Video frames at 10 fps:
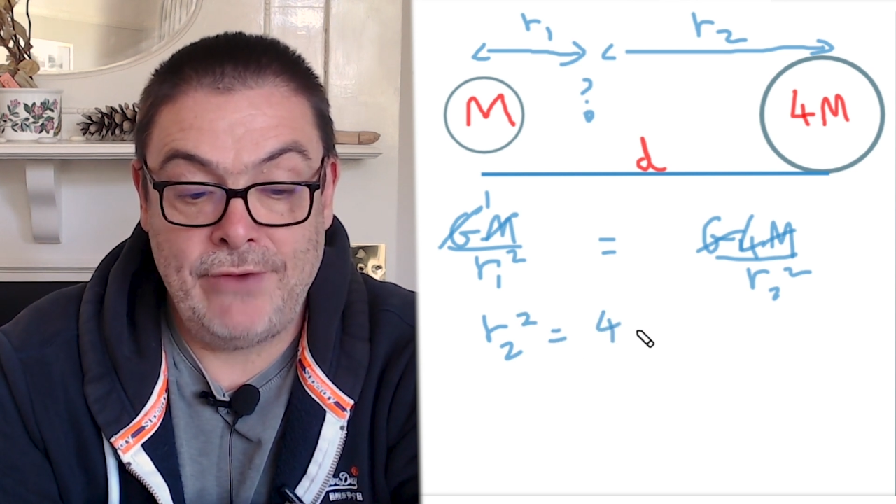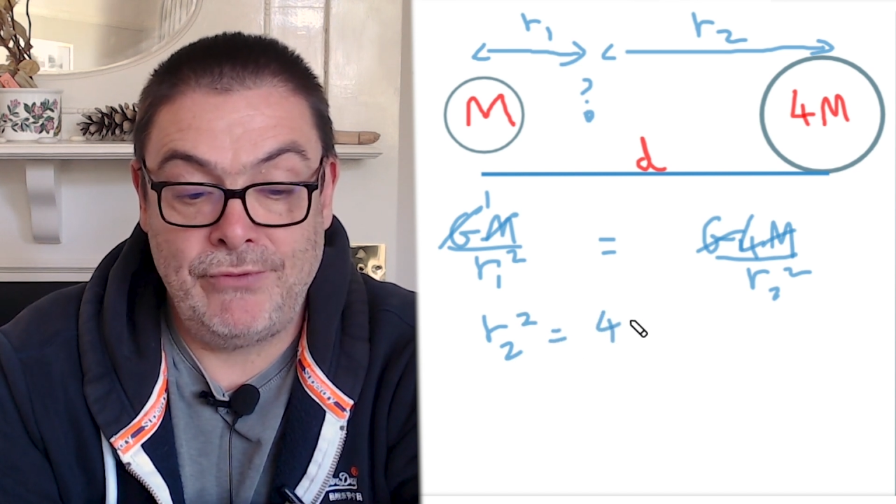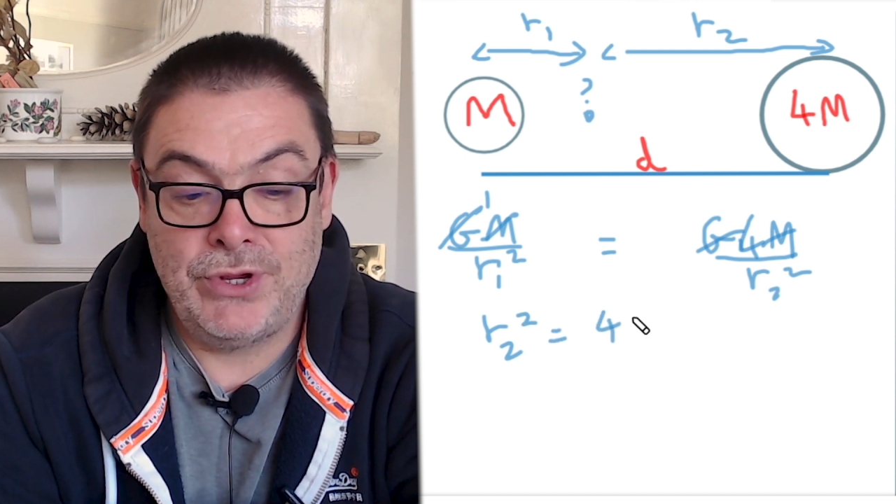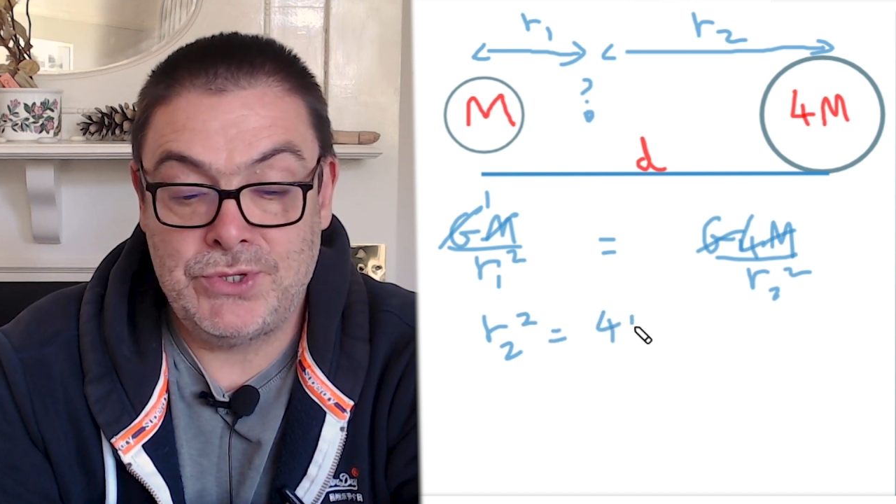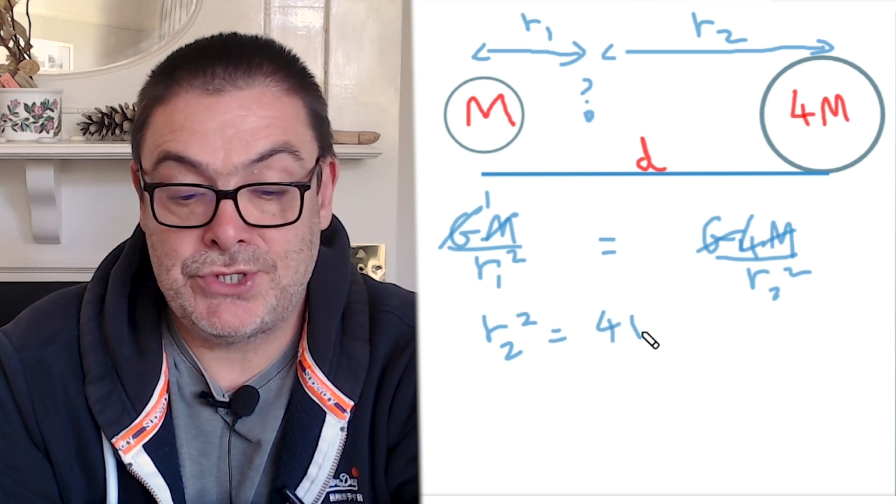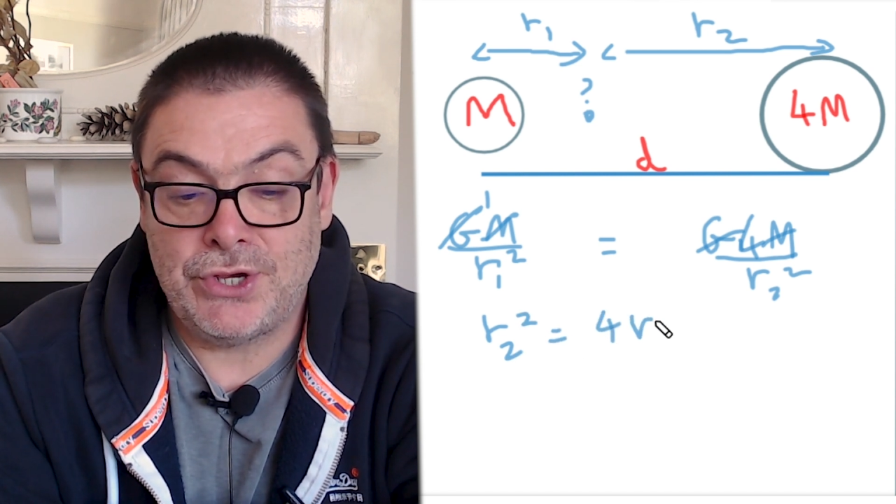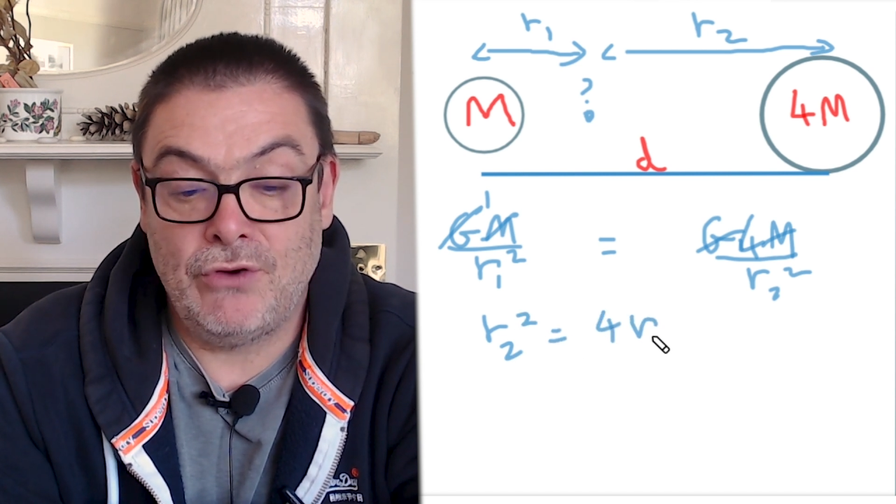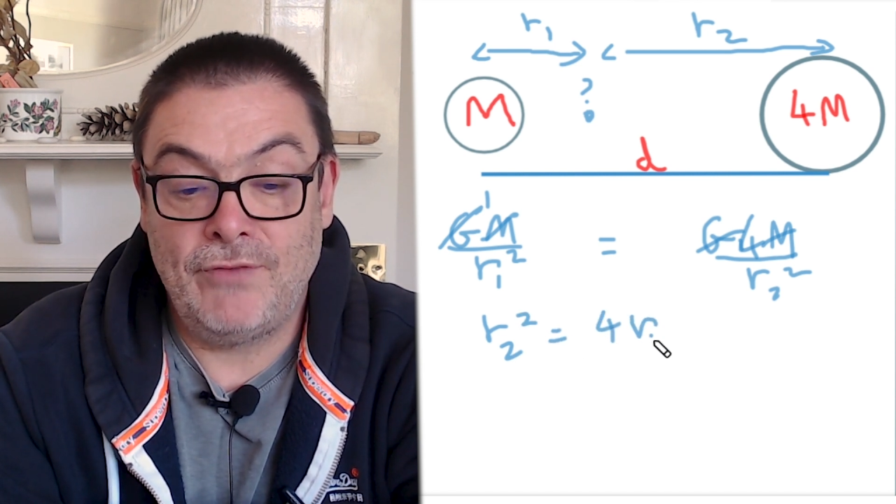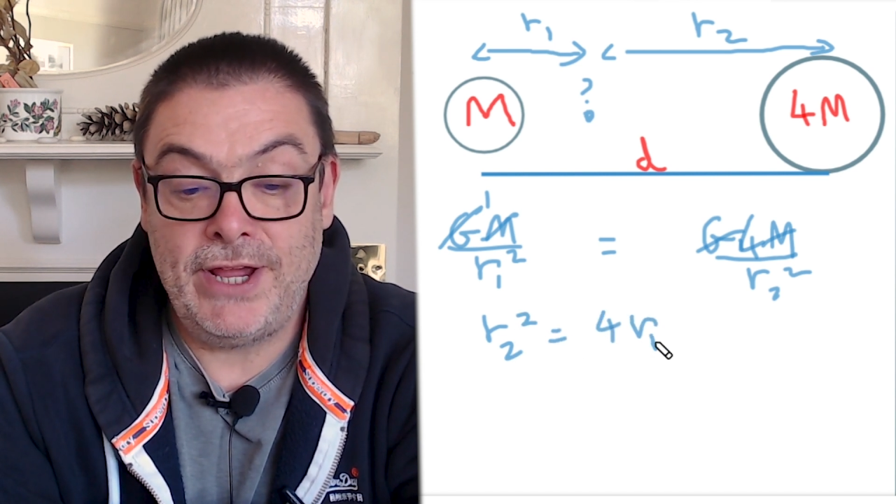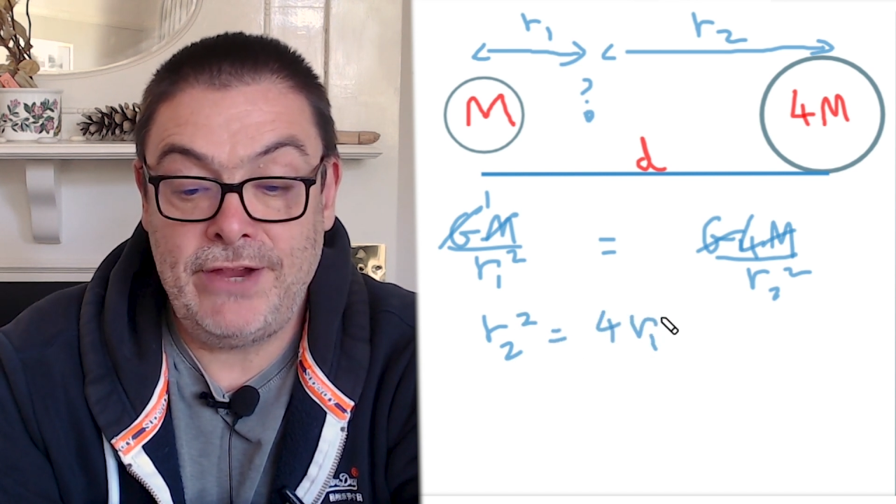roots
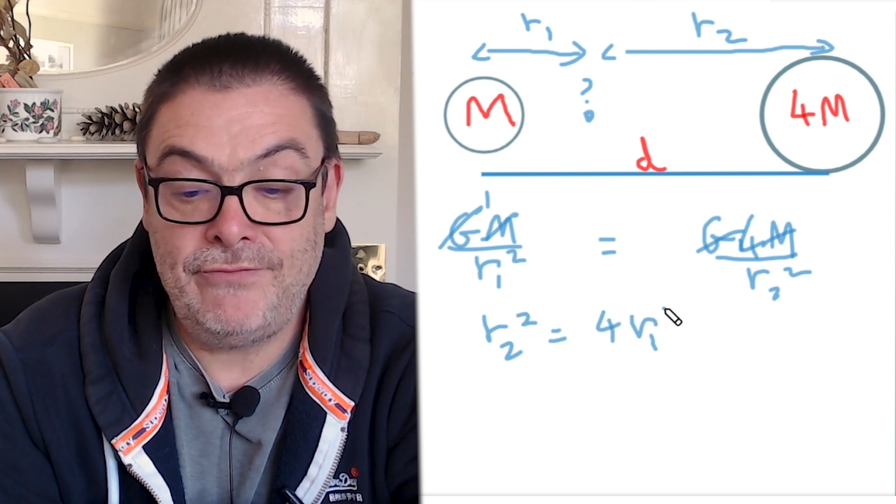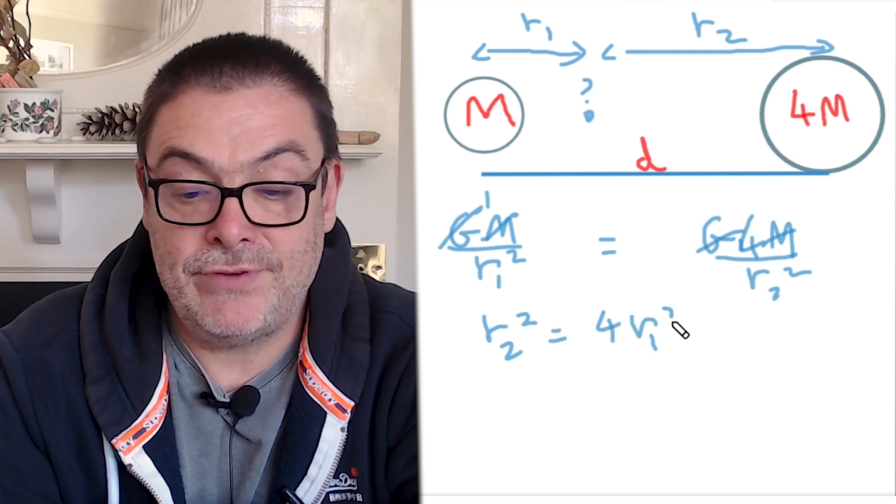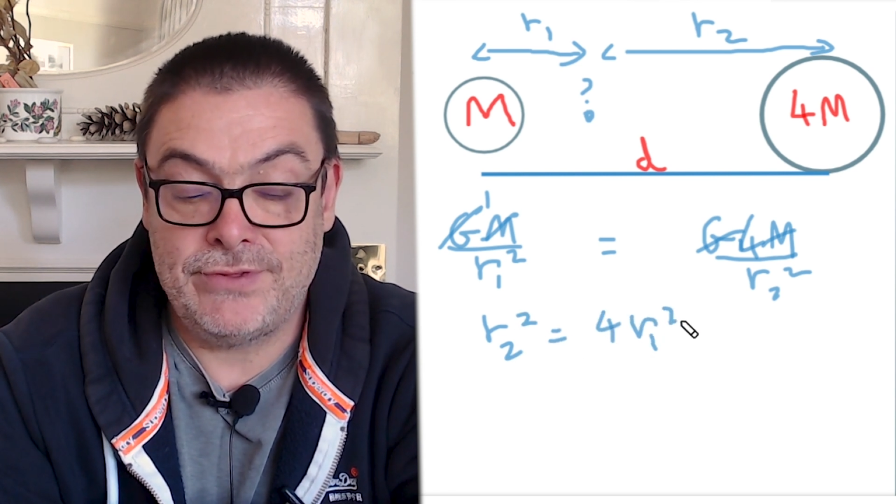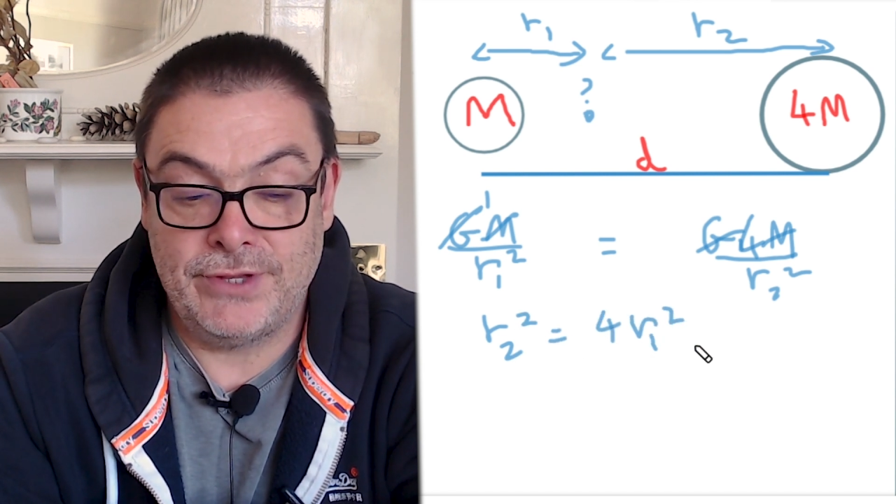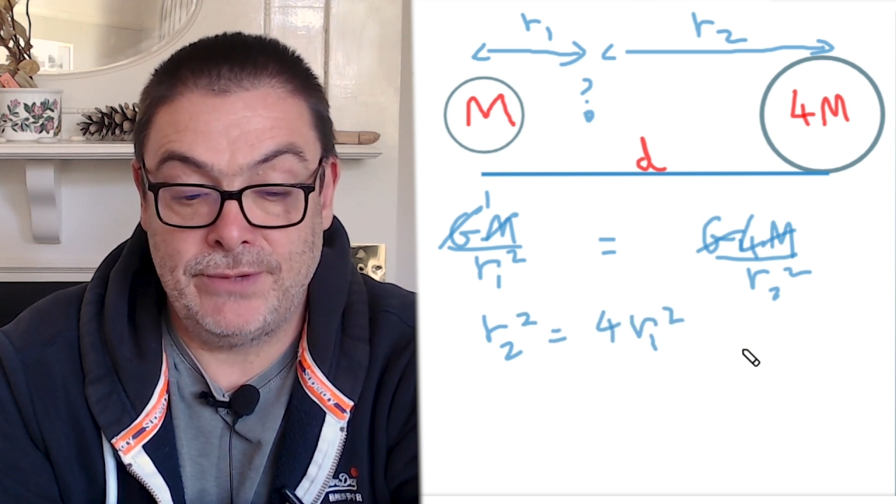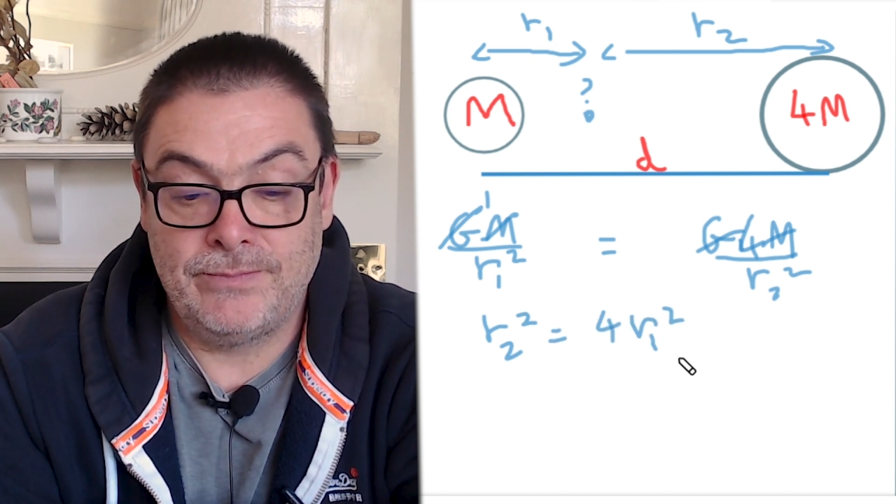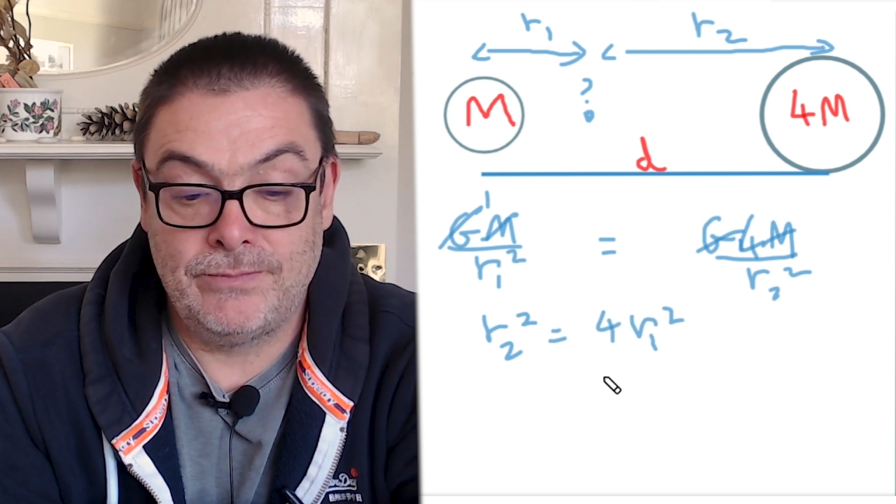of everything,